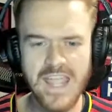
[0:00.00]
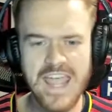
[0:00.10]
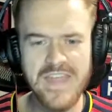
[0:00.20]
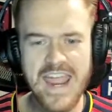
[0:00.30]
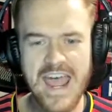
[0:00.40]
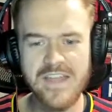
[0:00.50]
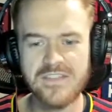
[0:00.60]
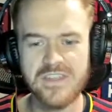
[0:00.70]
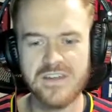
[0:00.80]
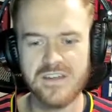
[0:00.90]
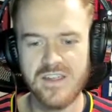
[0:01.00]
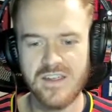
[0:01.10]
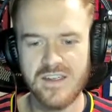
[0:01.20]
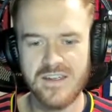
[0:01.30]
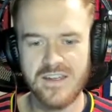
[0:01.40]
And they had the
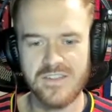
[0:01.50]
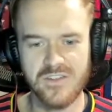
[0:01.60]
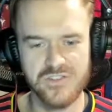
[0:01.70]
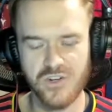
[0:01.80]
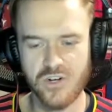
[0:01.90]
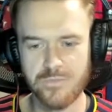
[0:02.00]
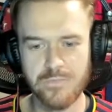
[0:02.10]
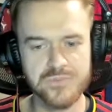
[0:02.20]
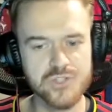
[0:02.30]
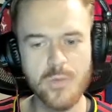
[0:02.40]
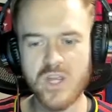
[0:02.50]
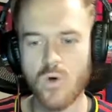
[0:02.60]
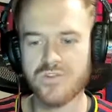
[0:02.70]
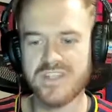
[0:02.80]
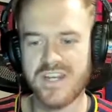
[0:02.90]
there, there are so many
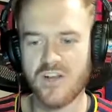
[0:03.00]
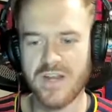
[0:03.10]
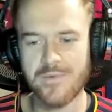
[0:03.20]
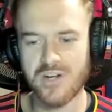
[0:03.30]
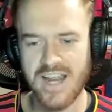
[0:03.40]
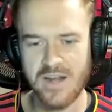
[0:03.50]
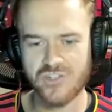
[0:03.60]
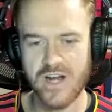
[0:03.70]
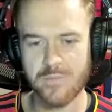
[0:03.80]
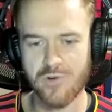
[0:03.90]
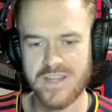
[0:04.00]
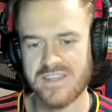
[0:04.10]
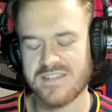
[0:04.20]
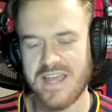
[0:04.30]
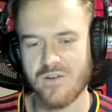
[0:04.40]
quotes in here that I'm going to kind of try to break
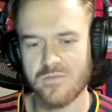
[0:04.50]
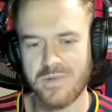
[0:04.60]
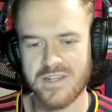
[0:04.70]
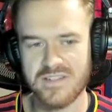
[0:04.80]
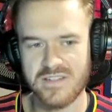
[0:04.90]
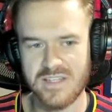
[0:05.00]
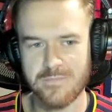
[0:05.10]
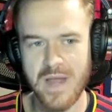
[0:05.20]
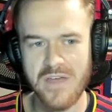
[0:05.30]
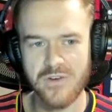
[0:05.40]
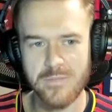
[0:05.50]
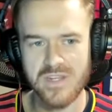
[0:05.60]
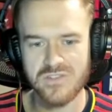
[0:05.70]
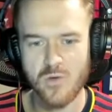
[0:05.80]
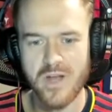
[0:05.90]
this down because it's it's bothering me
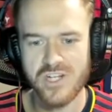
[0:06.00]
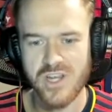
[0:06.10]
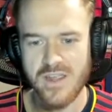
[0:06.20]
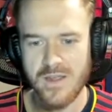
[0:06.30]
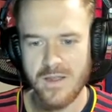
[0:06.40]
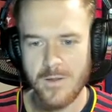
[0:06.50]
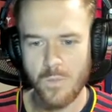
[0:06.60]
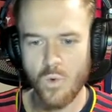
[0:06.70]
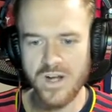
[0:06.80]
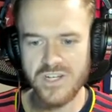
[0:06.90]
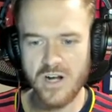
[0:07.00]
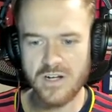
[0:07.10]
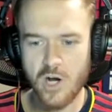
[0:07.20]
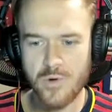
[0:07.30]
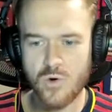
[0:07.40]
so much. One Don
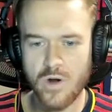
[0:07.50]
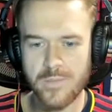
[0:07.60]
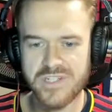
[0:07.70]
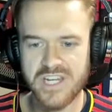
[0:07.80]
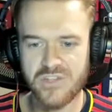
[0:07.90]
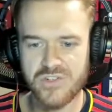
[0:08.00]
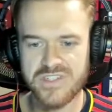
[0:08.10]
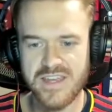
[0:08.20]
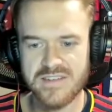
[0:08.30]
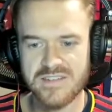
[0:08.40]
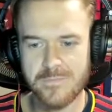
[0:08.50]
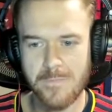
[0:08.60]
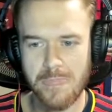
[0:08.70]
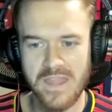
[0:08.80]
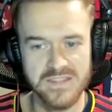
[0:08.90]
Garber quote in particular says,
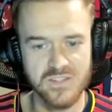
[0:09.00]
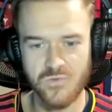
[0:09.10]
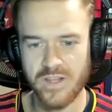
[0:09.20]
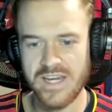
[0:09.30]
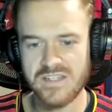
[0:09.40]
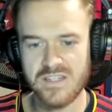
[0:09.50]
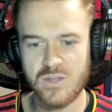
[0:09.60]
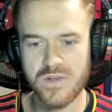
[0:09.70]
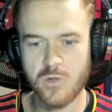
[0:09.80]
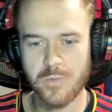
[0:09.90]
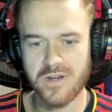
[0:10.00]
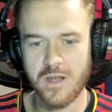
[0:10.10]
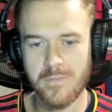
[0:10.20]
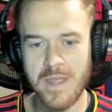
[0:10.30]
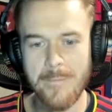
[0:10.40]
and this is related to the U.S. Open
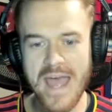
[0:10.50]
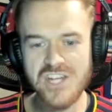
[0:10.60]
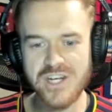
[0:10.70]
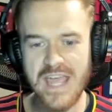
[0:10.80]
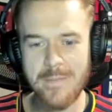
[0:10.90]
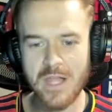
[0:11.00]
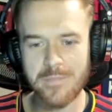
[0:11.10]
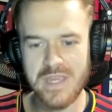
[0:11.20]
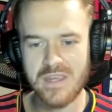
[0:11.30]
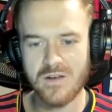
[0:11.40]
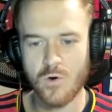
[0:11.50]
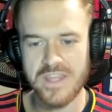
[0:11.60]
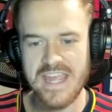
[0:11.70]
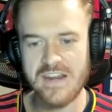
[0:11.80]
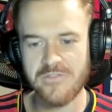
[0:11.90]
Cup. Imagine MLB or
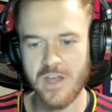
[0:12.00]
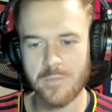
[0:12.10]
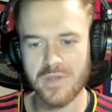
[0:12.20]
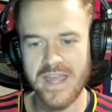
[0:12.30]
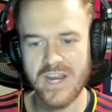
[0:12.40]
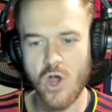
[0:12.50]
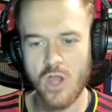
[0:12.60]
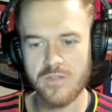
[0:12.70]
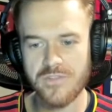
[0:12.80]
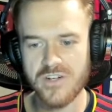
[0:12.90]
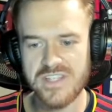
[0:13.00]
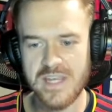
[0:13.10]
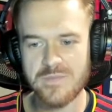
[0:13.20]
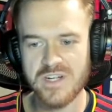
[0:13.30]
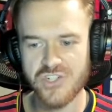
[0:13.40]
the NFL playing all of their
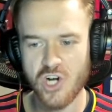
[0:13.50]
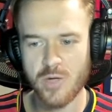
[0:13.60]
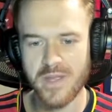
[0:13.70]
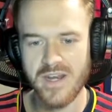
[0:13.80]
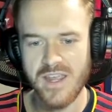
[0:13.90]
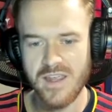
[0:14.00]
teams in a tournament